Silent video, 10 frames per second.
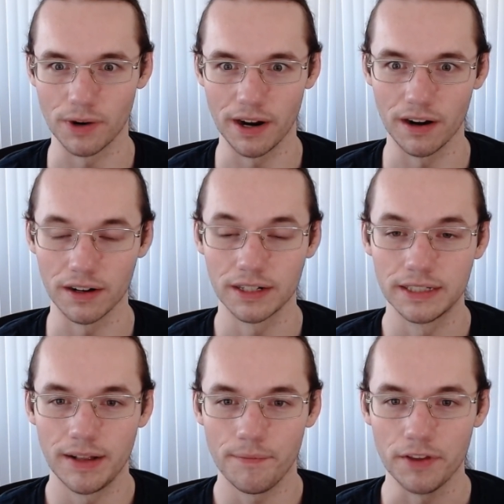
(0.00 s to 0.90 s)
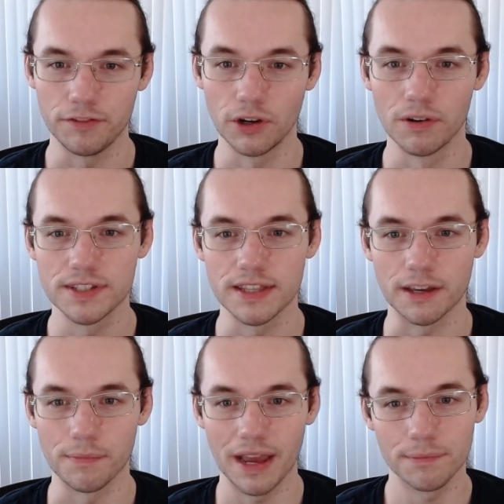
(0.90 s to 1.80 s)
where if you go into the
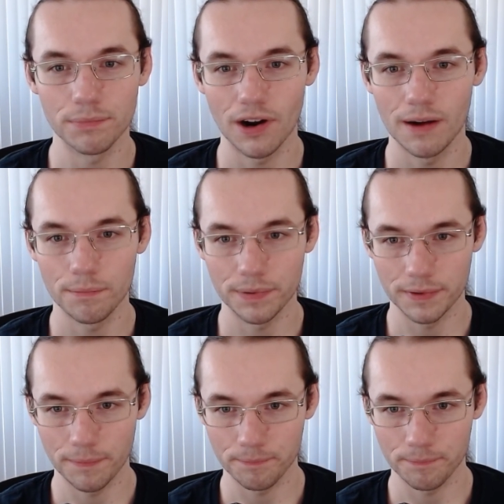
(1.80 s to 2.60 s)
command prompt,